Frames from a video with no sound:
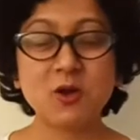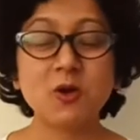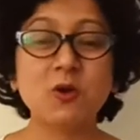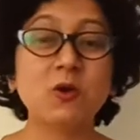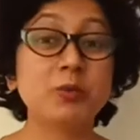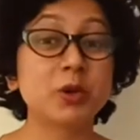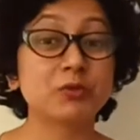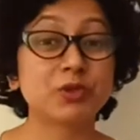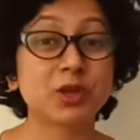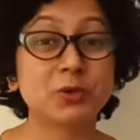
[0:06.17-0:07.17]
Hope all
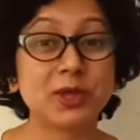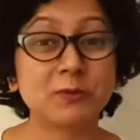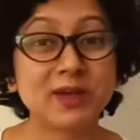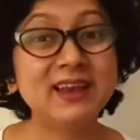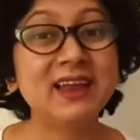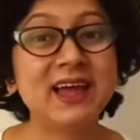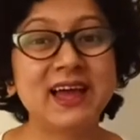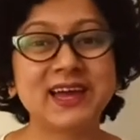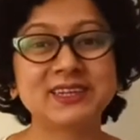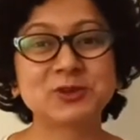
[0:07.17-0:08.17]
of you are doing well
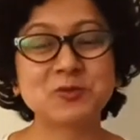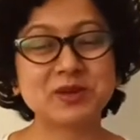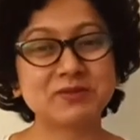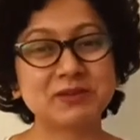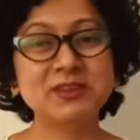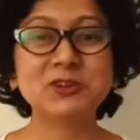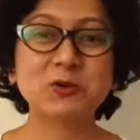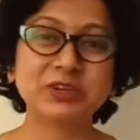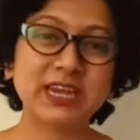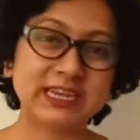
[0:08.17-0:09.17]
and coping well with
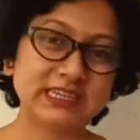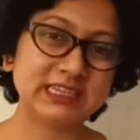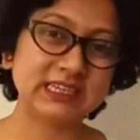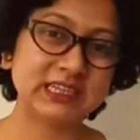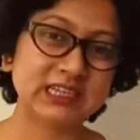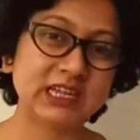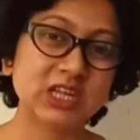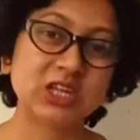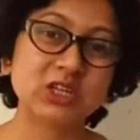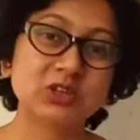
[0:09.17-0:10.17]
COVID-19.
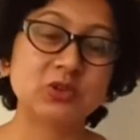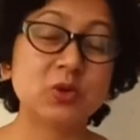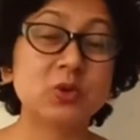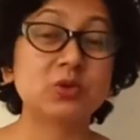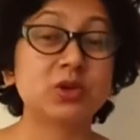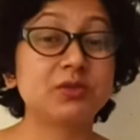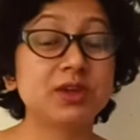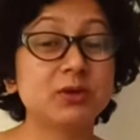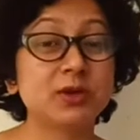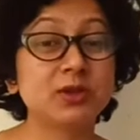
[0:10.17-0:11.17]
So today we
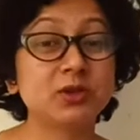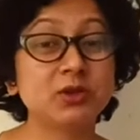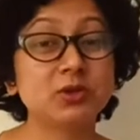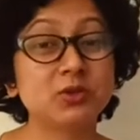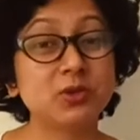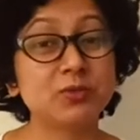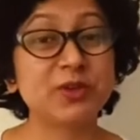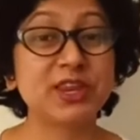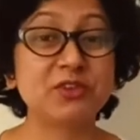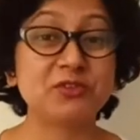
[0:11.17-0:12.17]
are going to do a
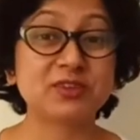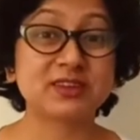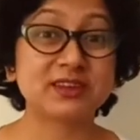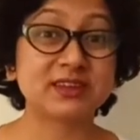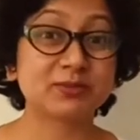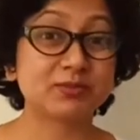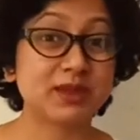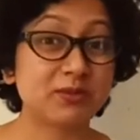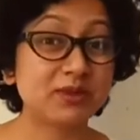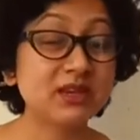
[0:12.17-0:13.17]
very interesting
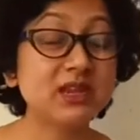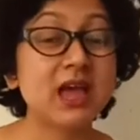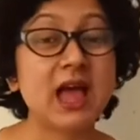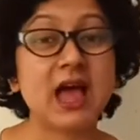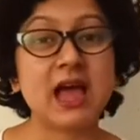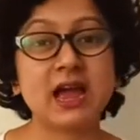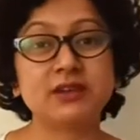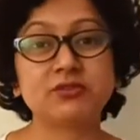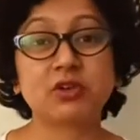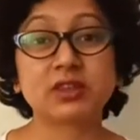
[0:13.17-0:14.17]
experiment,
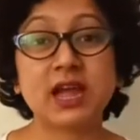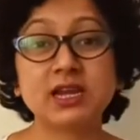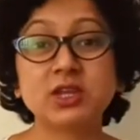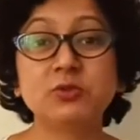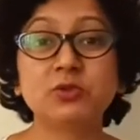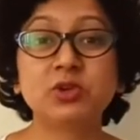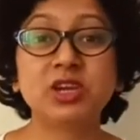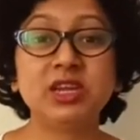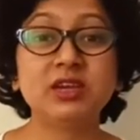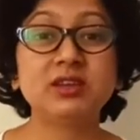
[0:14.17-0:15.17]
and for that you would
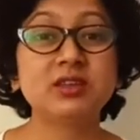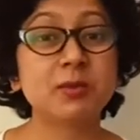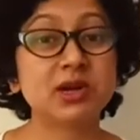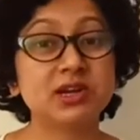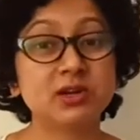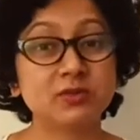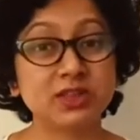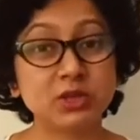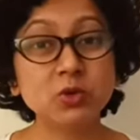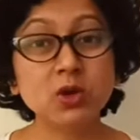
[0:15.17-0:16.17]
need some adult
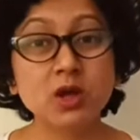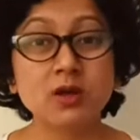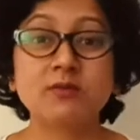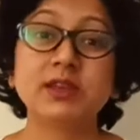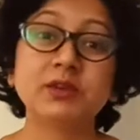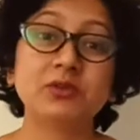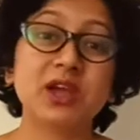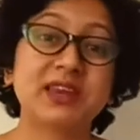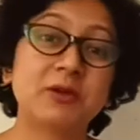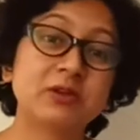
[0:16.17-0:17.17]
with you when you
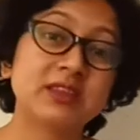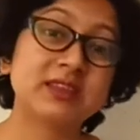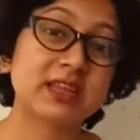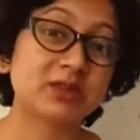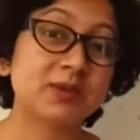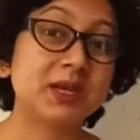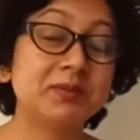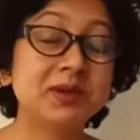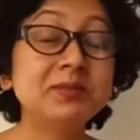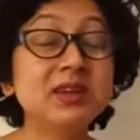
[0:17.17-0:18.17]
carry on this
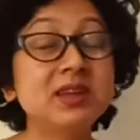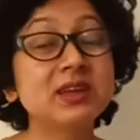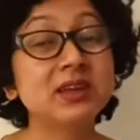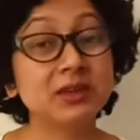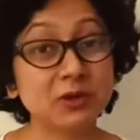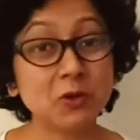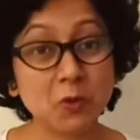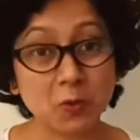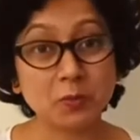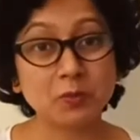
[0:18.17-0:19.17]
experiment in your home.